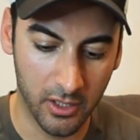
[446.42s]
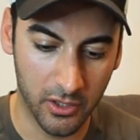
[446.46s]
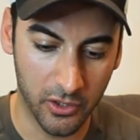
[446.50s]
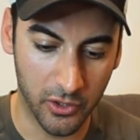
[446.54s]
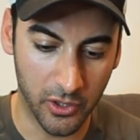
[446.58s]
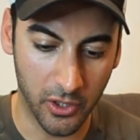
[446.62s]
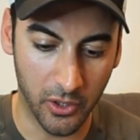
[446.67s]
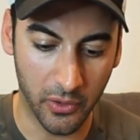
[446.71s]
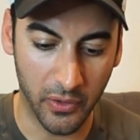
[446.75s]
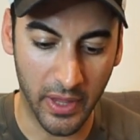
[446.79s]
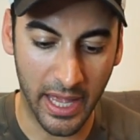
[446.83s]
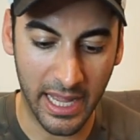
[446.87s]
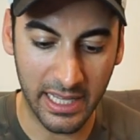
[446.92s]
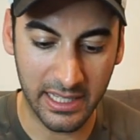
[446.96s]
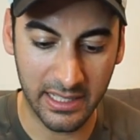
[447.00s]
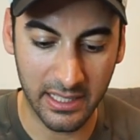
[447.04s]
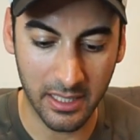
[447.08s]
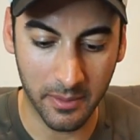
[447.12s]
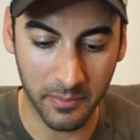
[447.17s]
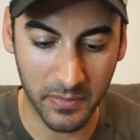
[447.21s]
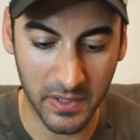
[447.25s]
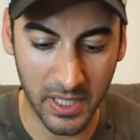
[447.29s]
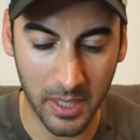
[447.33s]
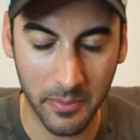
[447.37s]
So that
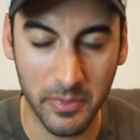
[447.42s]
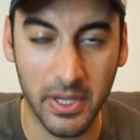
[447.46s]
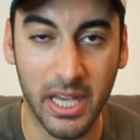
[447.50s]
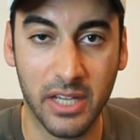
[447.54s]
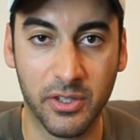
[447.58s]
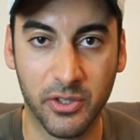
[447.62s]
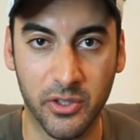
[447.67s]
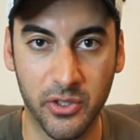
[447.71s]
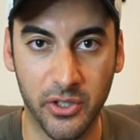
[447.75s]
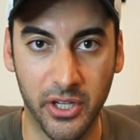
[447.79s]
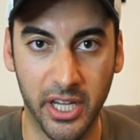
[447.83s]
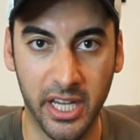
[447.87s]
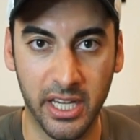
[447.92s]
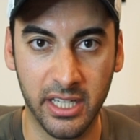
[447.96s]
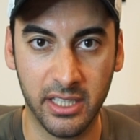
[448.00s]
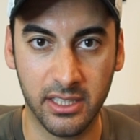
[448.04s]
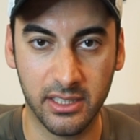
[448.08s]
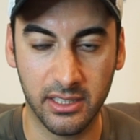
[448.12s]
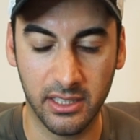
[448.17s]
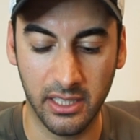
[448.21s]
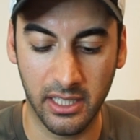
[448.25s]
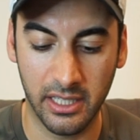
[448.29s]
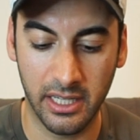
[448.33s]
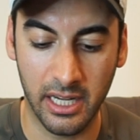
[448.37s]
sums up yesterday.
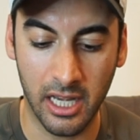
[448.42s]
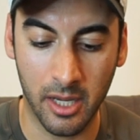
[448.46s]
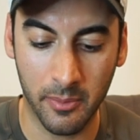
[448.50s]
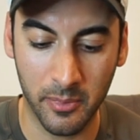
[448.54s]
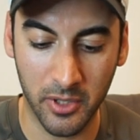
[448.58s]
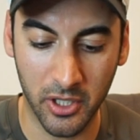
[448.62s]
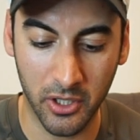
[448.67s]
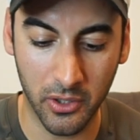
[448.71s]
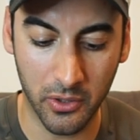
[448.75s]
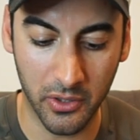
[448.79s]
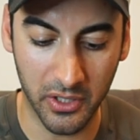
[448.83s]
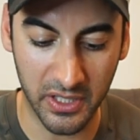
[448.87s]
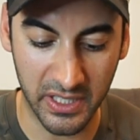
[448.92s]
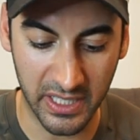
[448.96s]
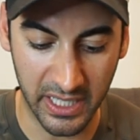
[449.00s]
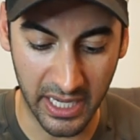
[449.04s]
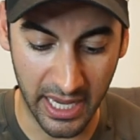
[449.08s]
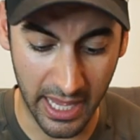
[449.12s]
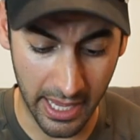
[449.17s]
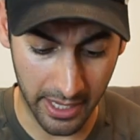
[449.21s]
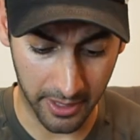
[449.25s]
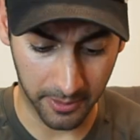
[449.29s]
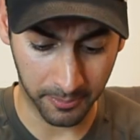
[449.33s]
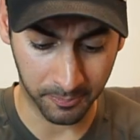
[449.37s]
And now I'm gonna go to
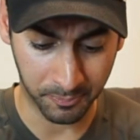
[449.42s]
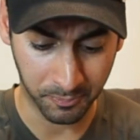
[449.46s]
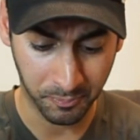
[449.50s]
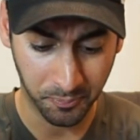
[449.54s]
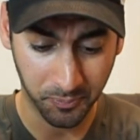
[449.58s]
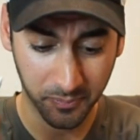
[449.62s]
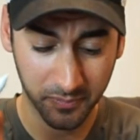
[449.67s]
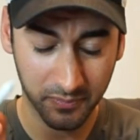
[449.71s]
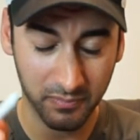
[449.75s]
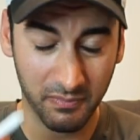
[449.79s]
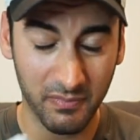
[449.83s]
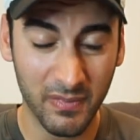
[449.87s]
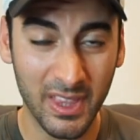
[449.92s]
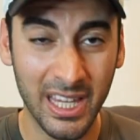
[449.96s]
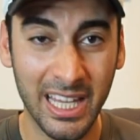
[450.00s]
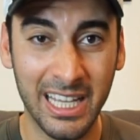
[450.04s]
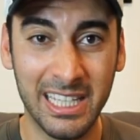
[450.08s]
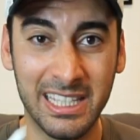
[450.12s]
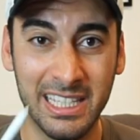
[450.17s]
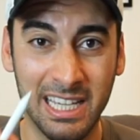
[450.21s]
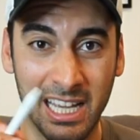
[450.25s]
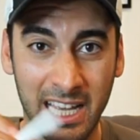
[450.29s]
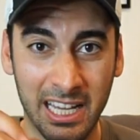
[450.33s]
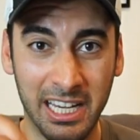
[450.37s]
today.
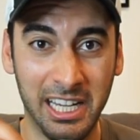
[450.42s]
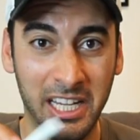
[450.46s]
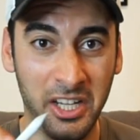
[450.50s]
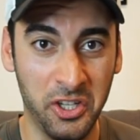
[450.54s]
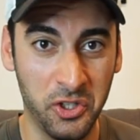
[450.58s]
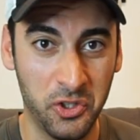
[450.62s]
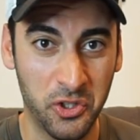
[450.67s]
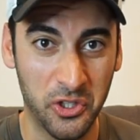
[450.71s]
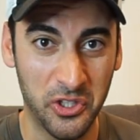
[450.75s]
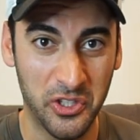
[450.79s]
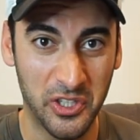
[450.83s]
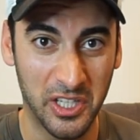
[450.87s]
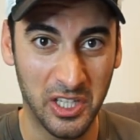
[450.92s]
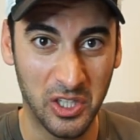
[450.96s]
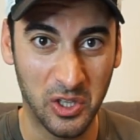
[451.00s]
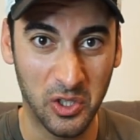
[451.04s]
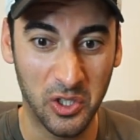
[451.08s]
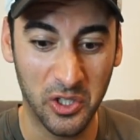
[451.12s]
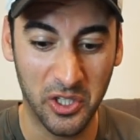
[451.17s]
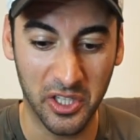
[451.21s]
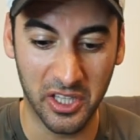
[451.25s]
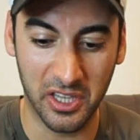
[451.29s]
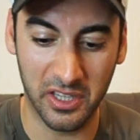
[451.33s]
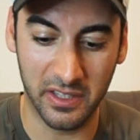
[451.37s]
It's kind of interesting.
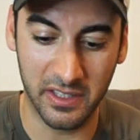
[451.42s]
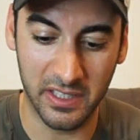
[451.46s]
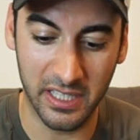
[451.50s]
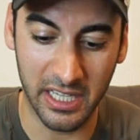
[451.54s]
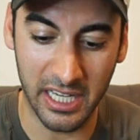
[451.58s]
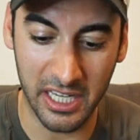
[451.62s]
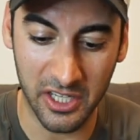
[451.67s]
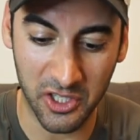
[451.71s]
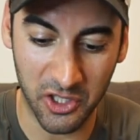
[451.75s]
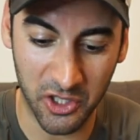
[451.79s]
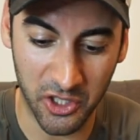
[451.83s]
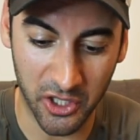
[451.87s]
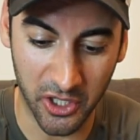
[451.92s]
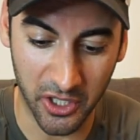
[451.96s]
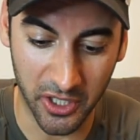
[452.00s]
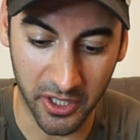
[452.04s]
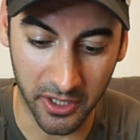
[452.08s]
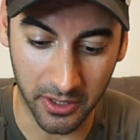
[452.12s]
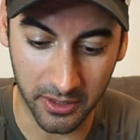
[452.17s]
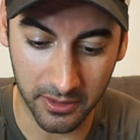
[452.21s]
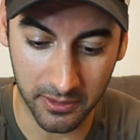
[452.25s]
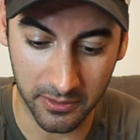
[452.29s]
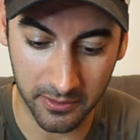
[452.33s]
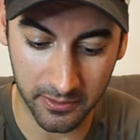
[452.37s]
Look at today's
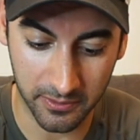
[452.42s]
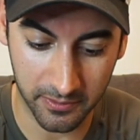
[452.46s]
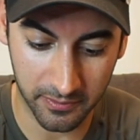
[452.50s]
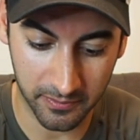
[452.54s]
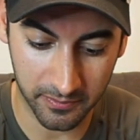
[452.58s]
chart.